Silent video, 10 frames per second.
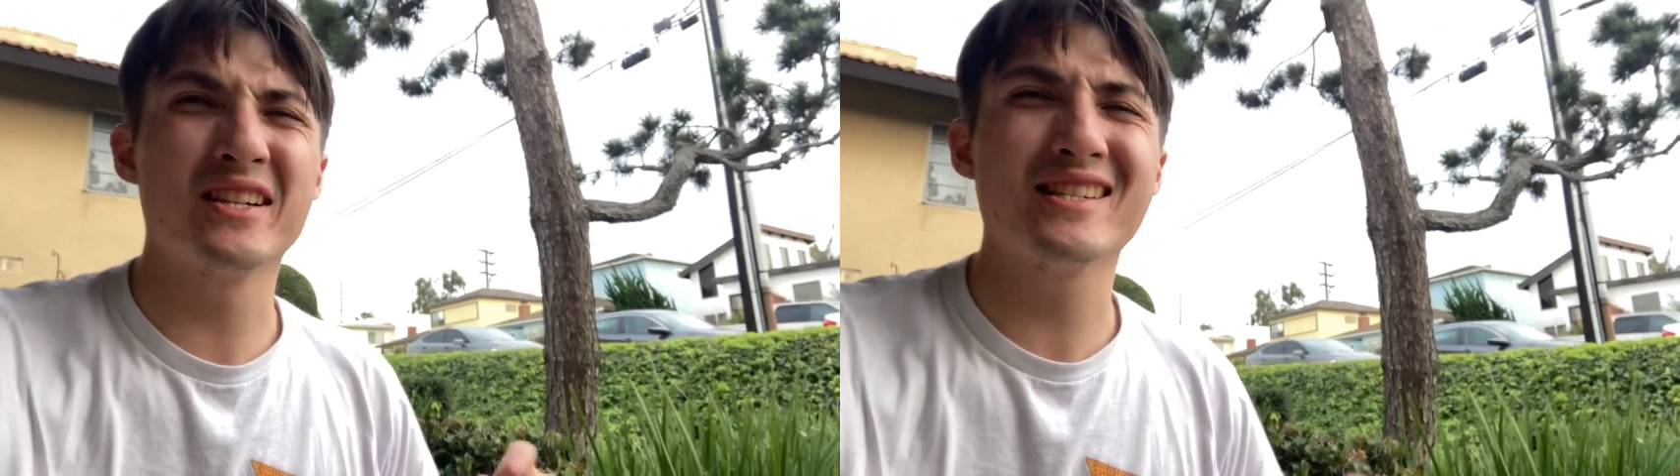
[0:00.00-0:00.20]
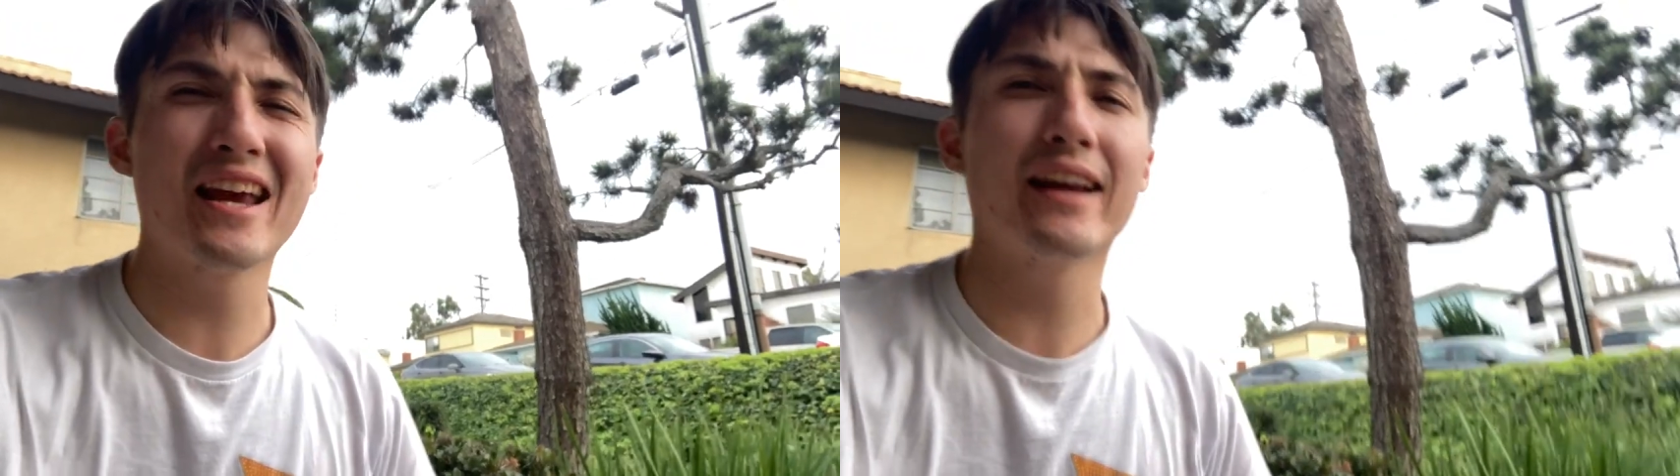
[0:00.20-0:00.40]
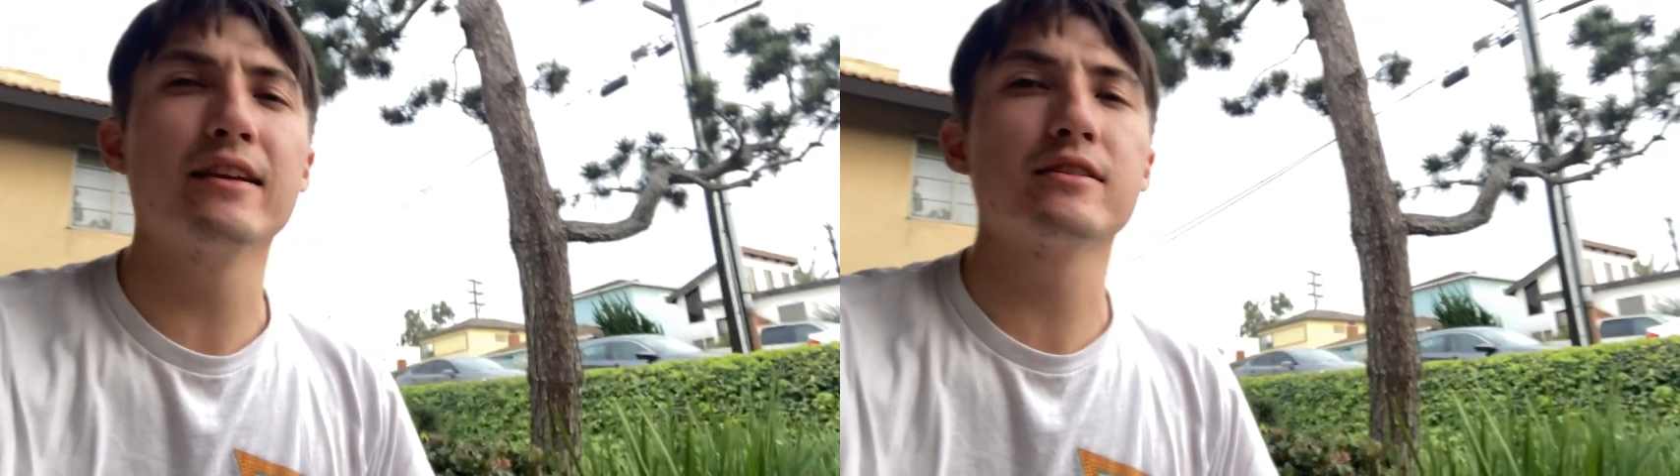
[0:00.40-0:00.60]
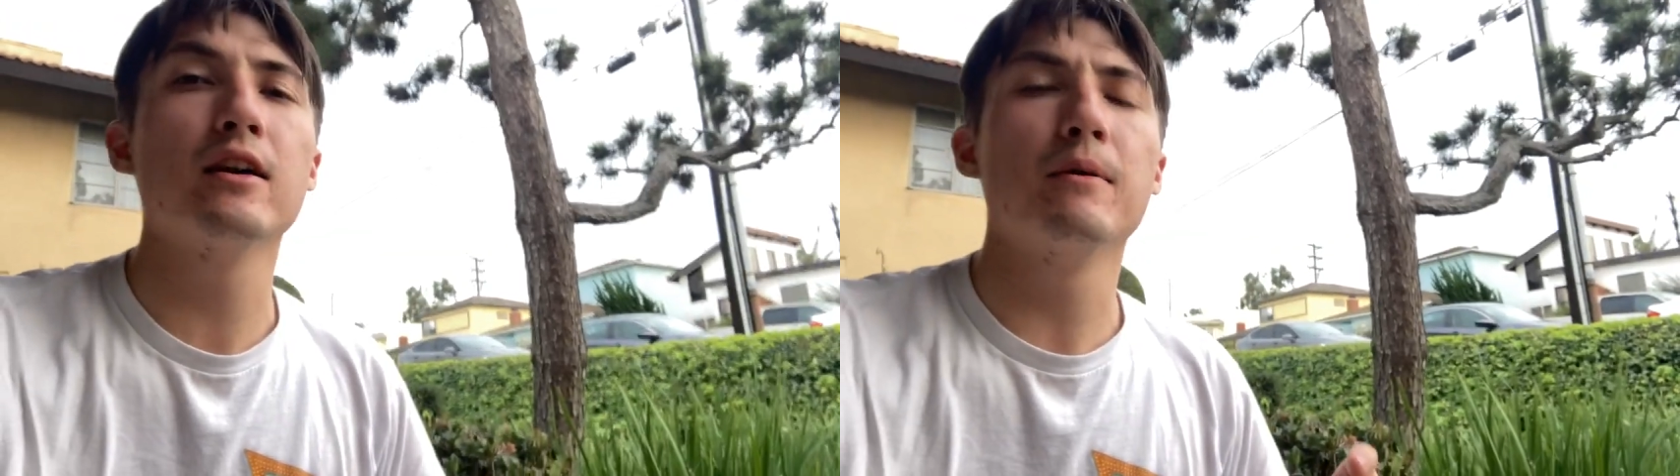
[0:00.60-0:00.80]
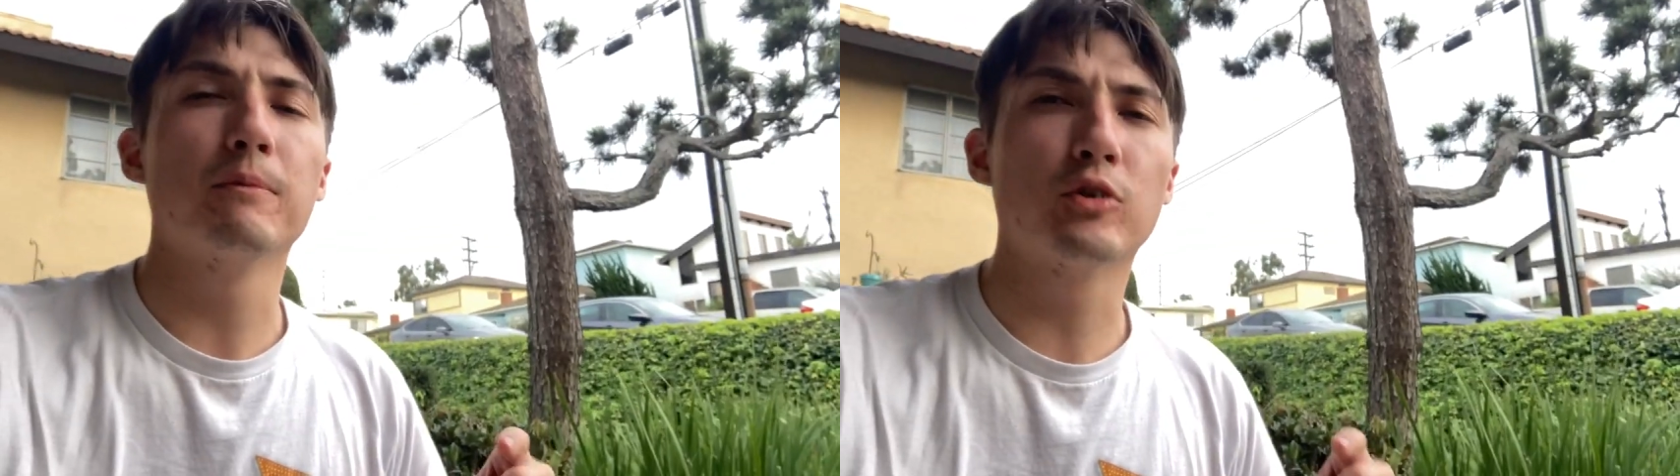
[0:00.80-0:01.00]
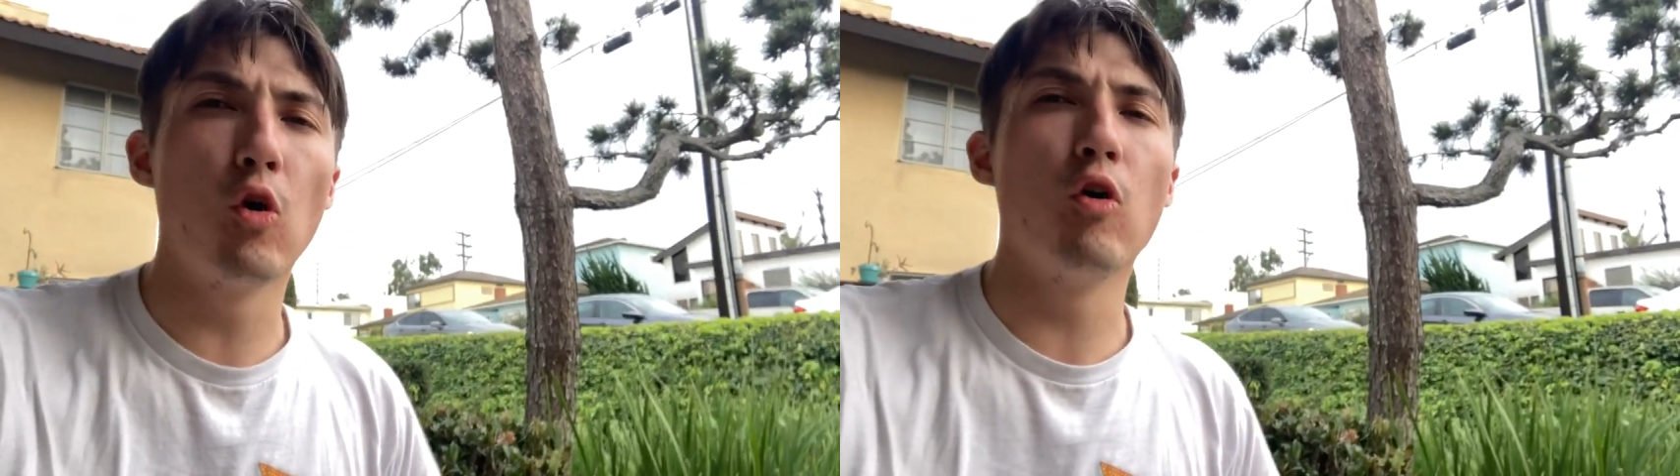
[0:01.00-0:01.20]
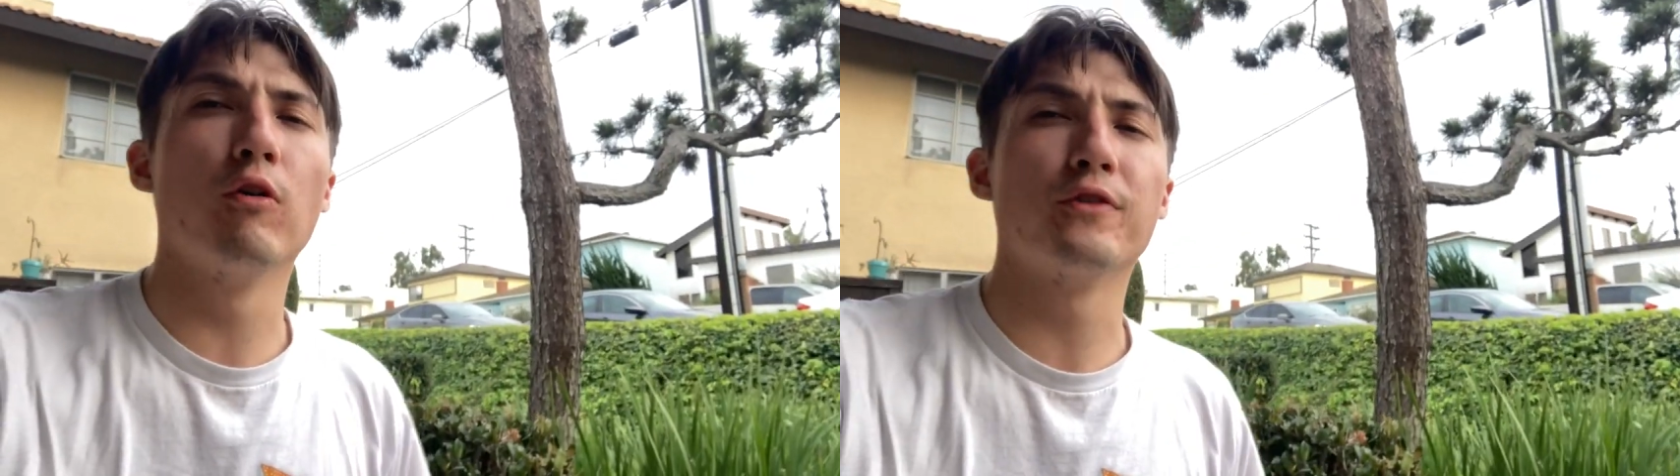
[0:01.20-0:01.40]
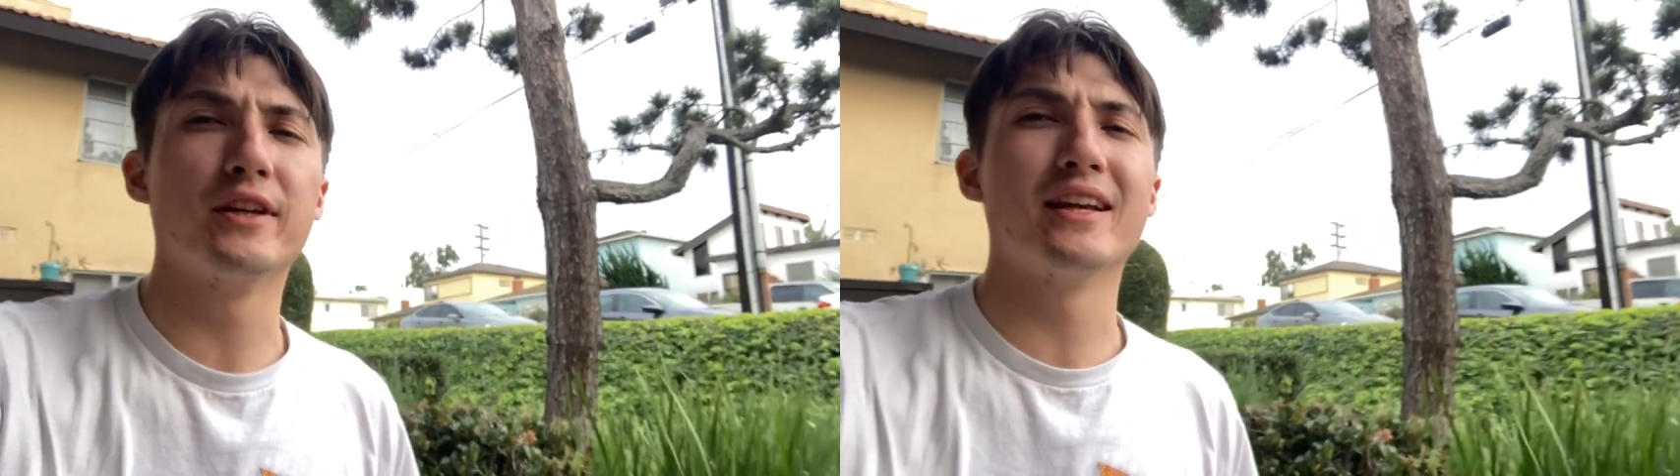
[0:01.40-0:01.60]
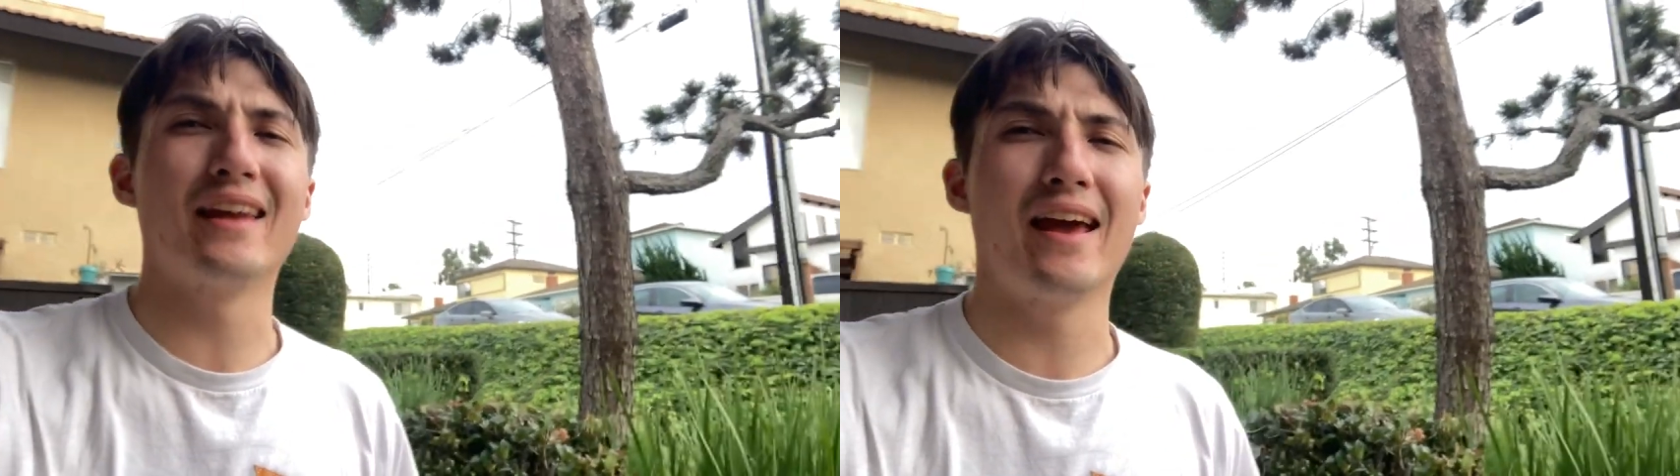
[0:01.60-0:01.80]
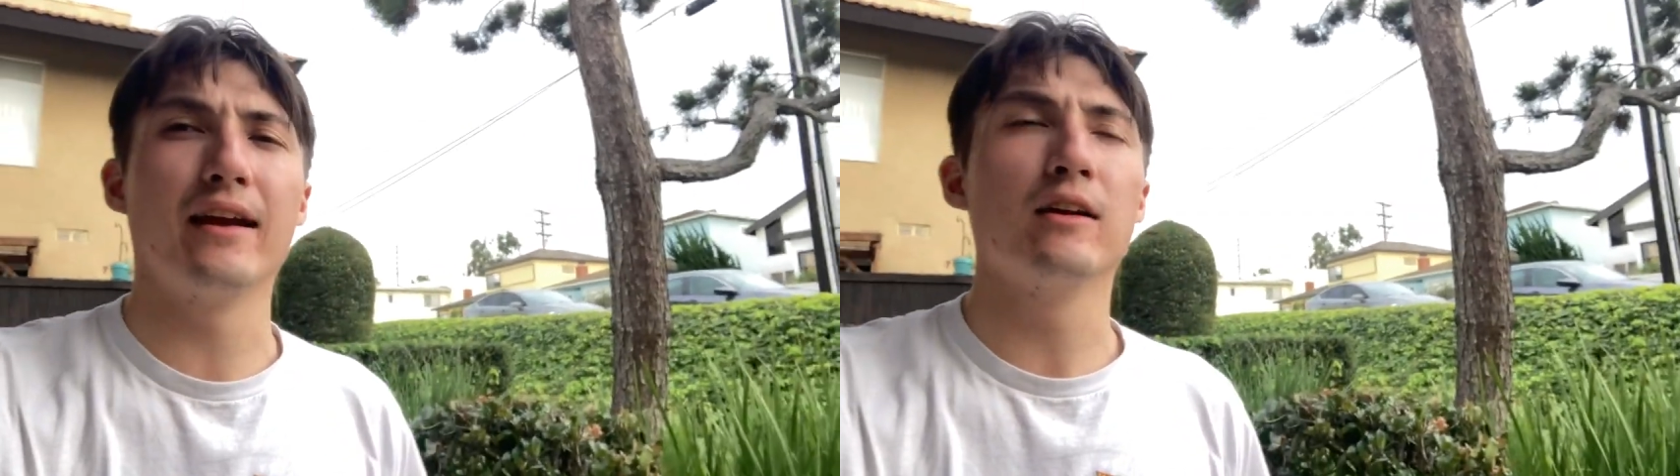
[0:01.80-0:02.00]
second goal for
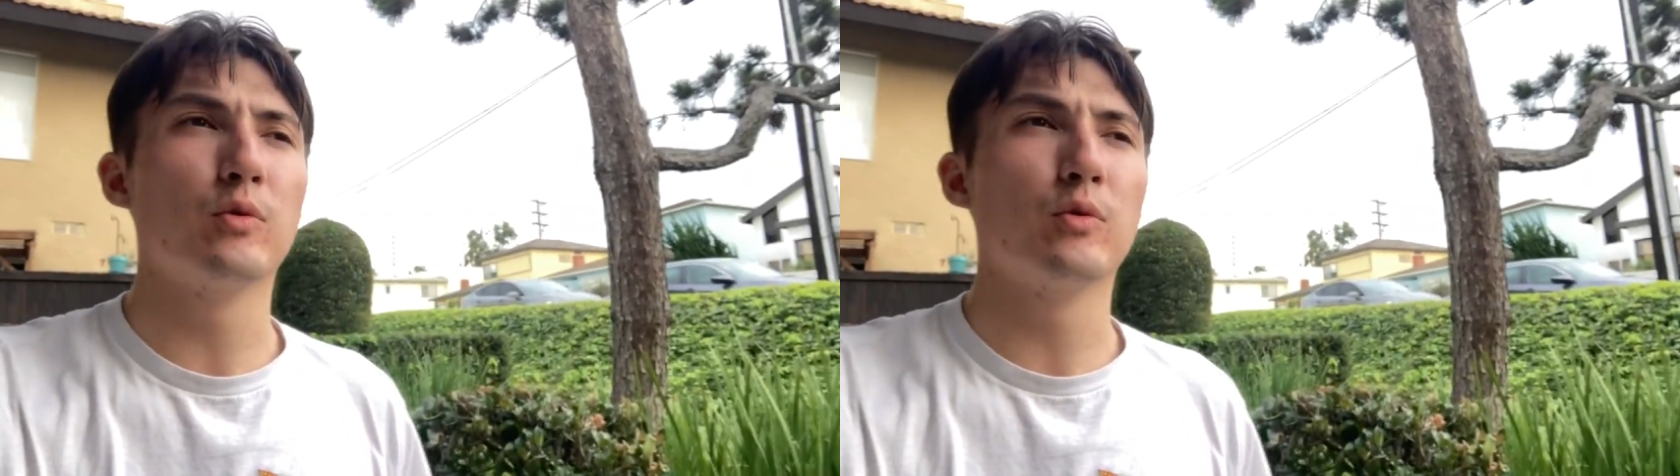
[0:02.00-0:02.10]
today,